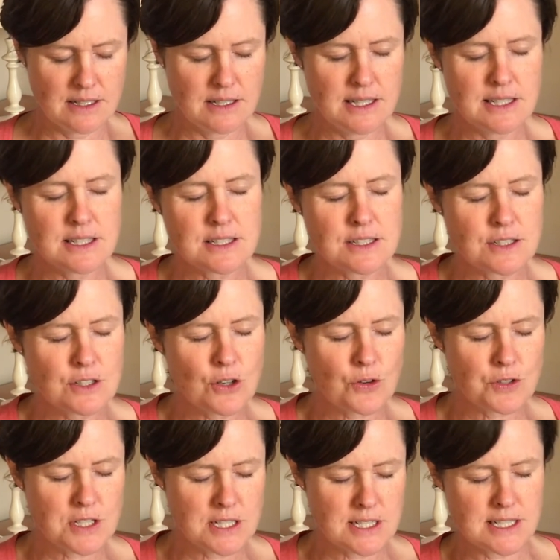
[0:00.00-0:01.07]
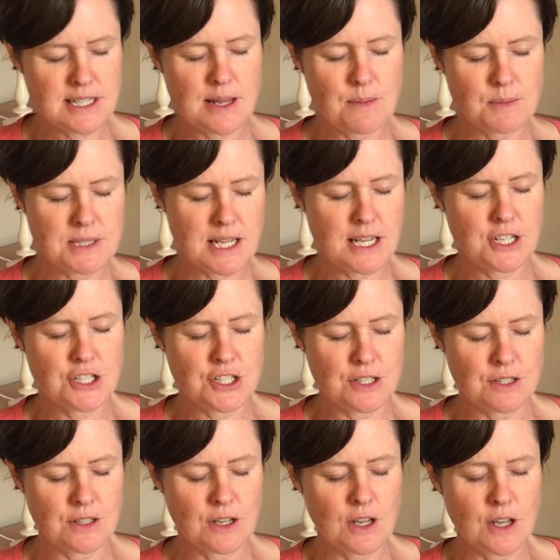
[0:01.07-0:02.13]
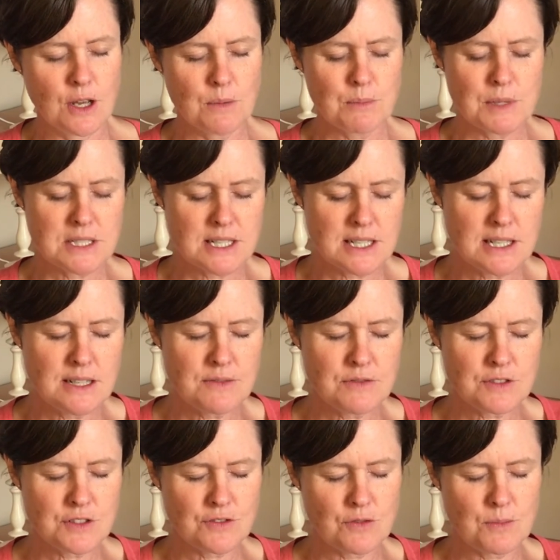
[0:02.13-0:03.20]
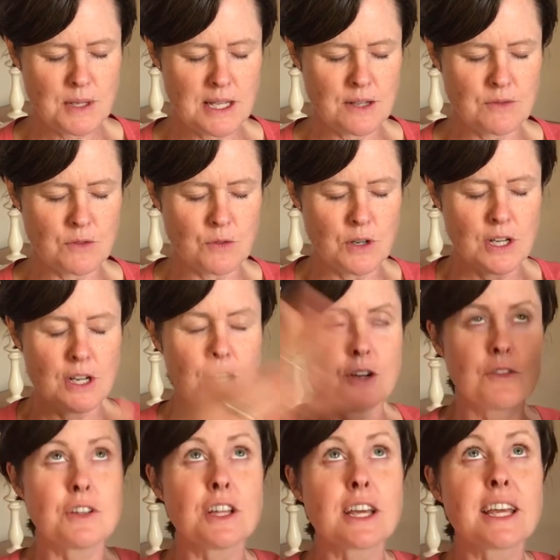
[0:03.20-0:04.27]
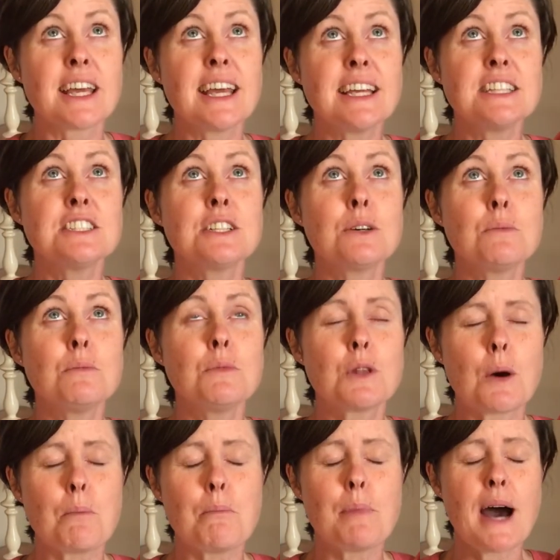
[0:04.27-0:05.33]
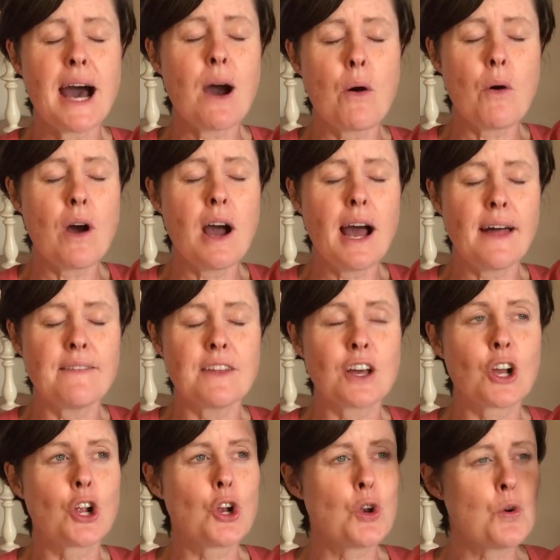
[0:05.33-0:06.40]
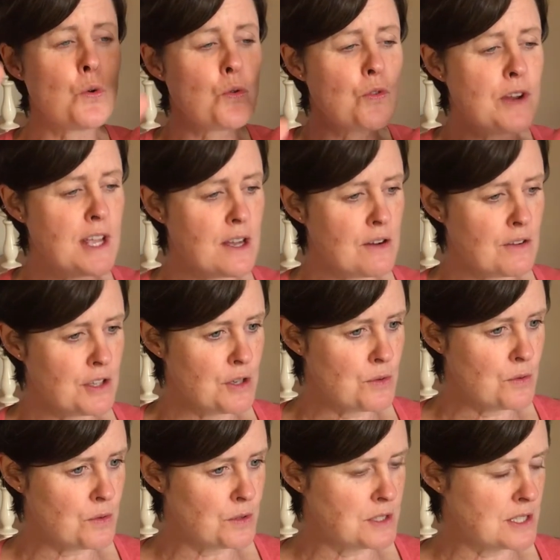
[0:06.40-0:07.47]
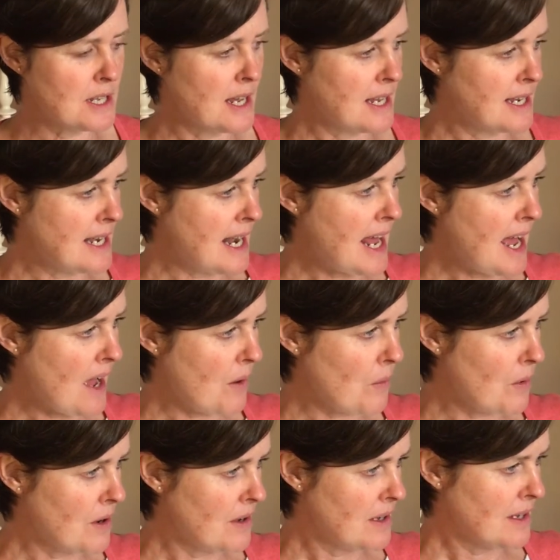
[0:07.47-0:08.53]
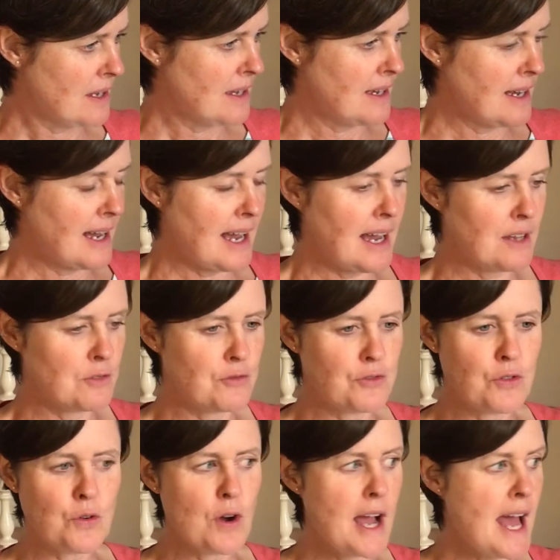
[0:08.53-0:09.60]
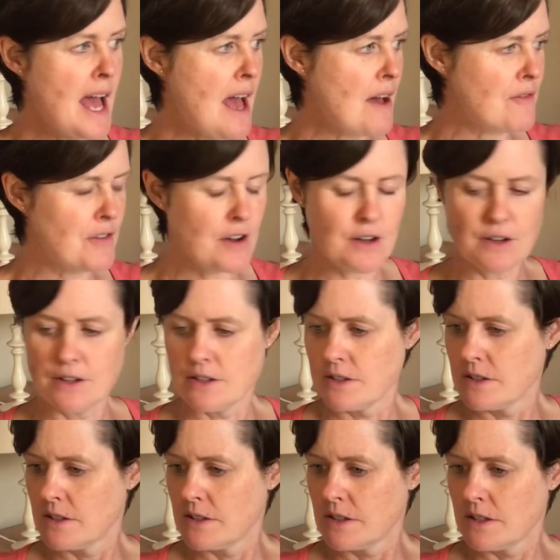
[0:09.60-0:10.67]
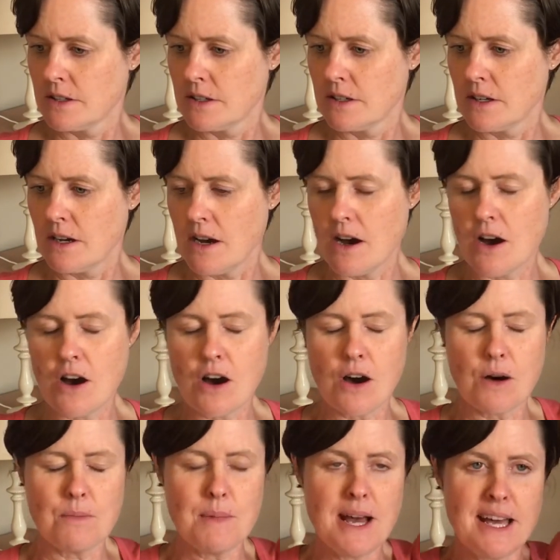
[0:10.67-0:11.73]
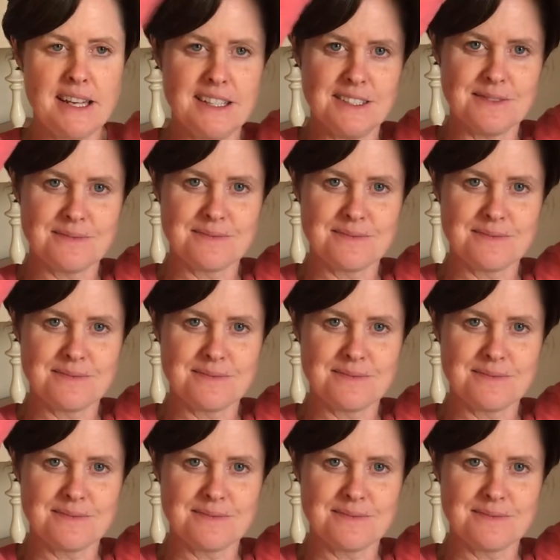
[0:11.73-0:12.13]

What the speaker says: Lead us not into temptation, but deliver us from evil. The kingdom, the power and the glory are yours, now and forever. Amen.